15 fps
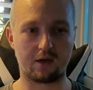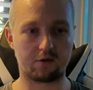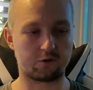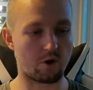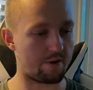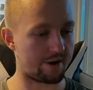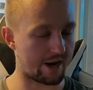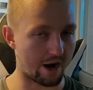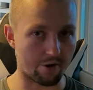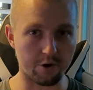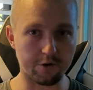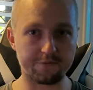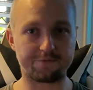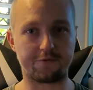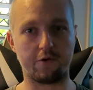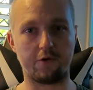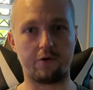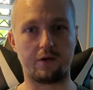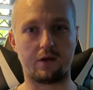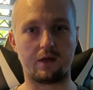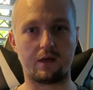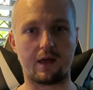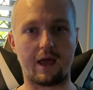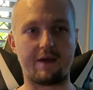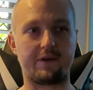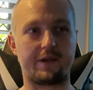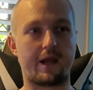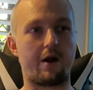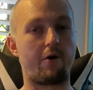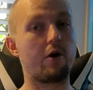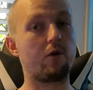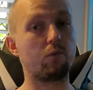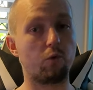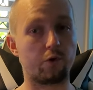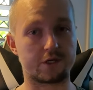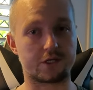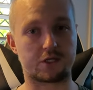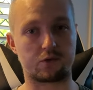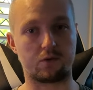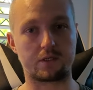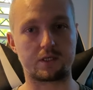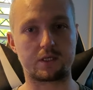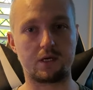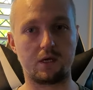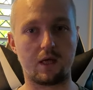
growing our own food, having our own water source,